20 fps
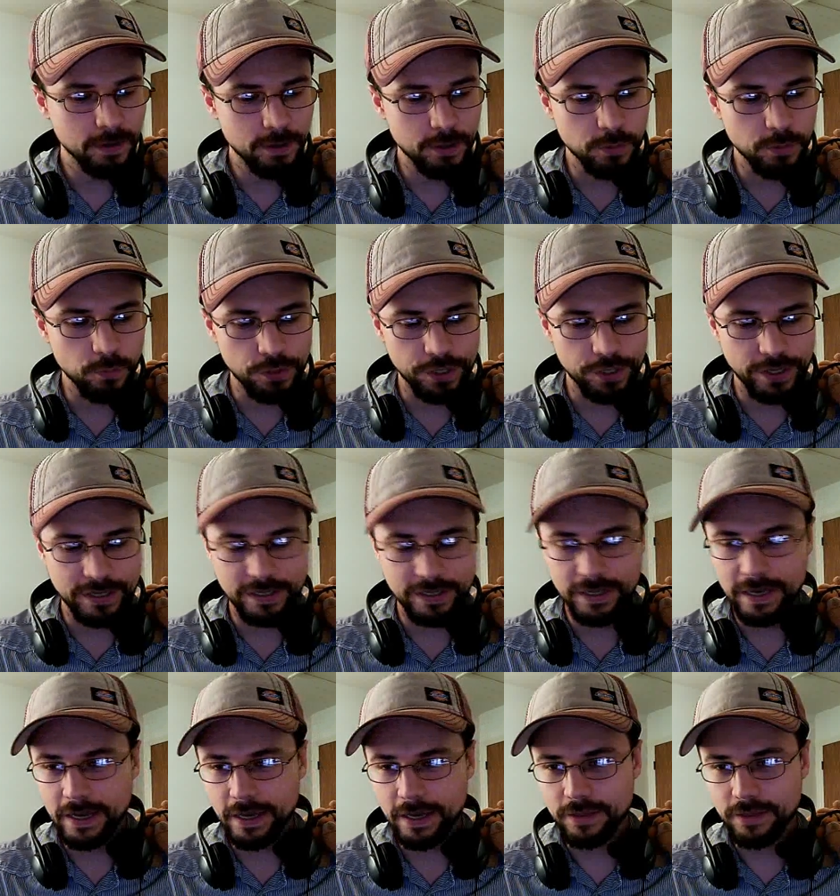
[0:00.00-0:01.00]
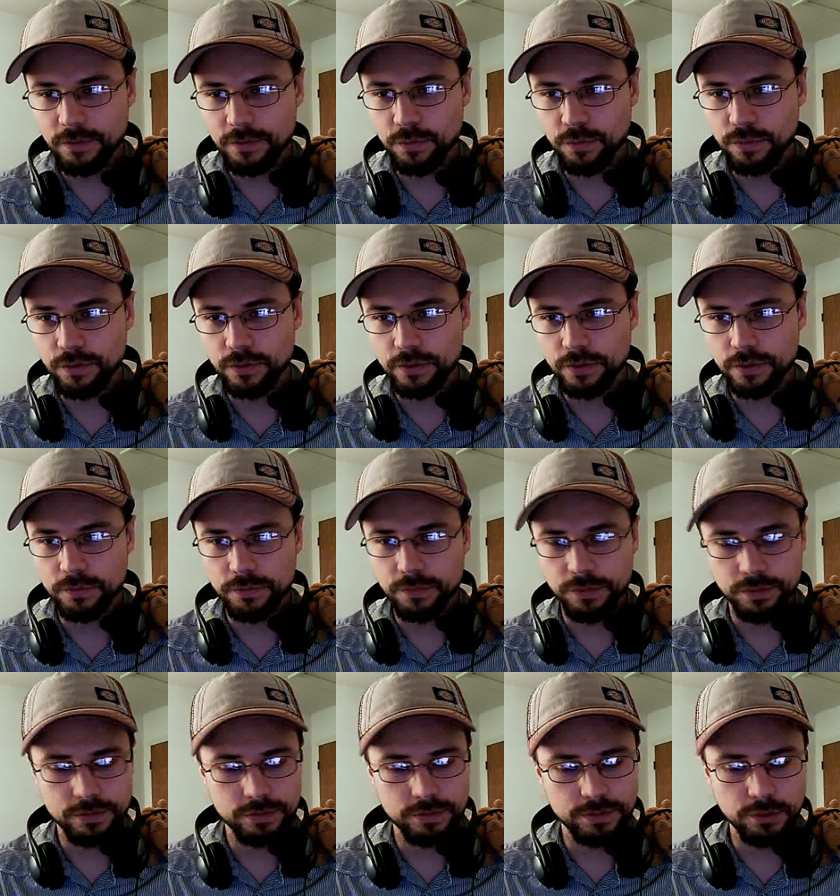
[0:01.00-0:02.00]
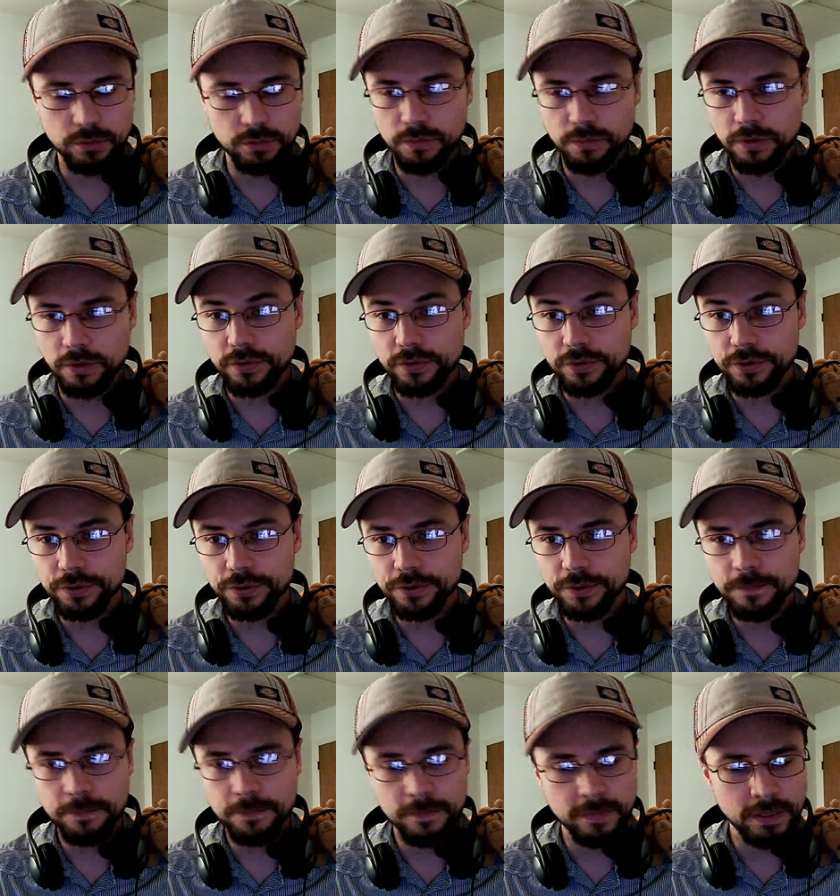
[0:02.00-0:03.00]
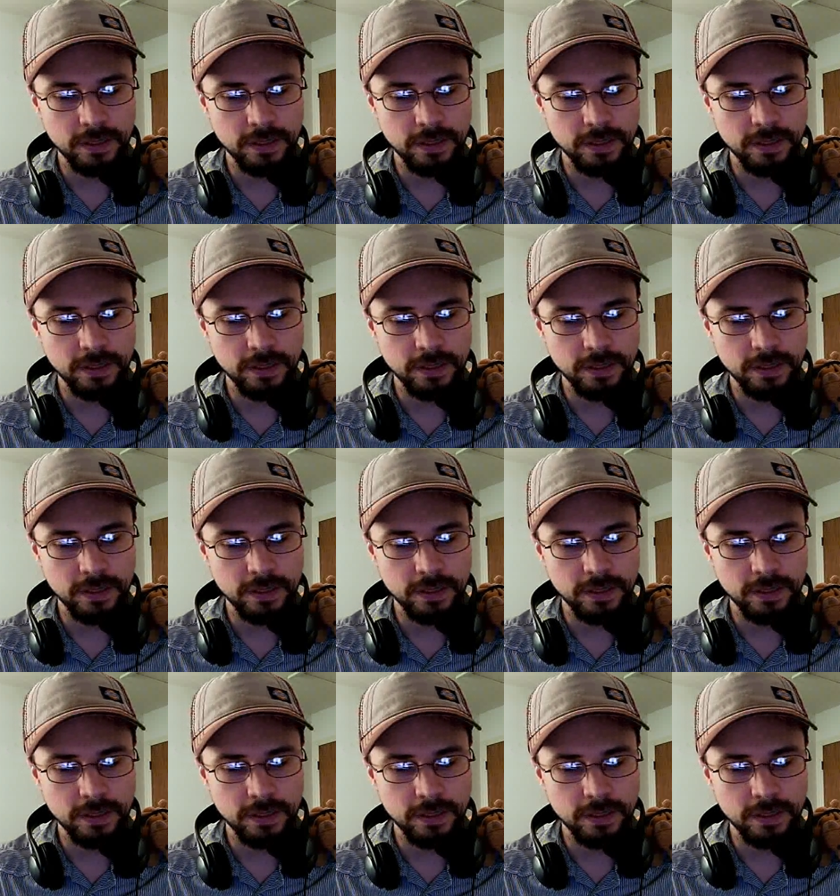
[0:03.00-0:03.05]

We had had the war with Steel Brotherhood,